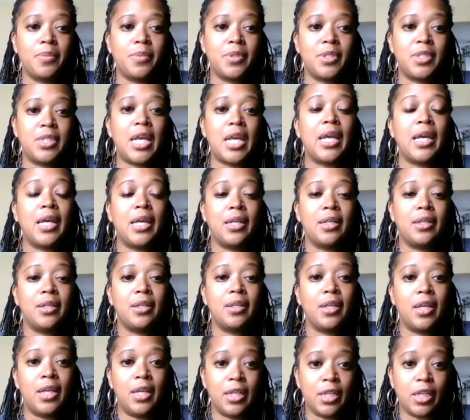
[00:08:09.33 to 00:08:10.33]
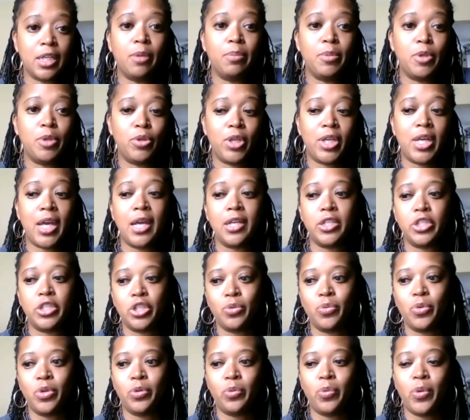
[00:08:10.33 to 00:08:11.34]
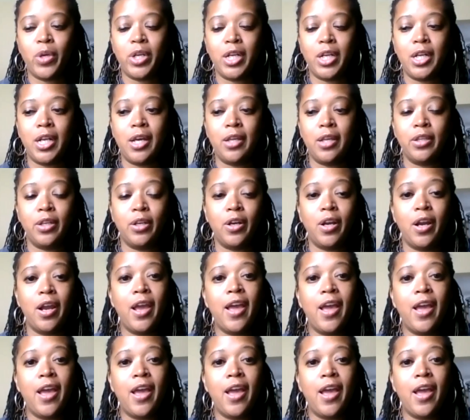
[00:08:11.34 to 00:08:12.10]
staying in communication with one another.